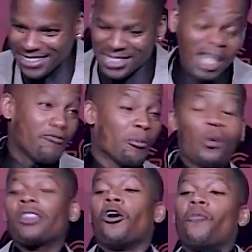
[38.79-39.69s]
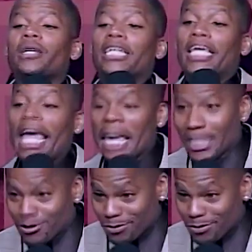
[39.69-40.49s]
Shit, if a brother open the gate,